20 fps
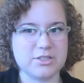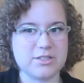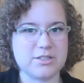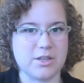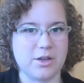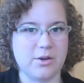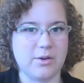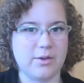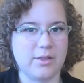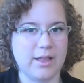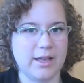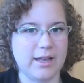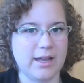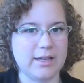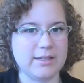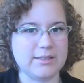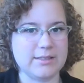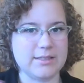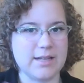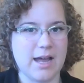So, I
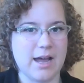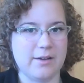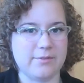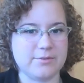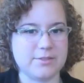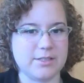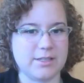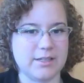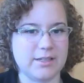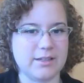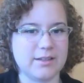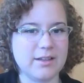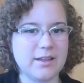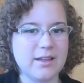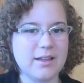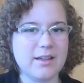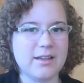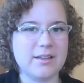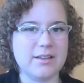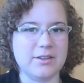didn't have to,
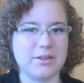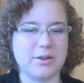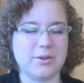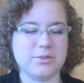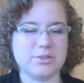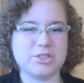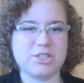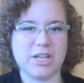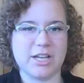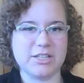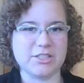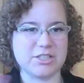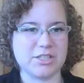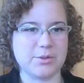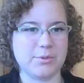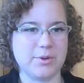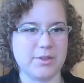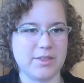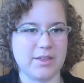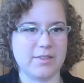change it
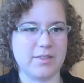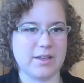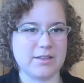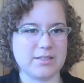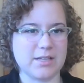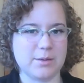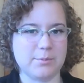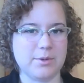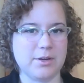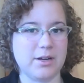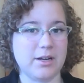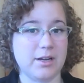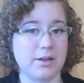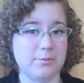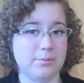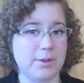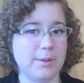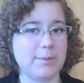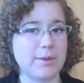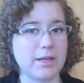within that time period of
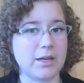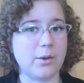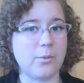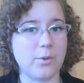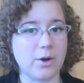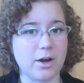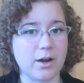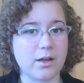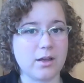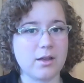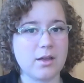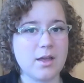me being at work.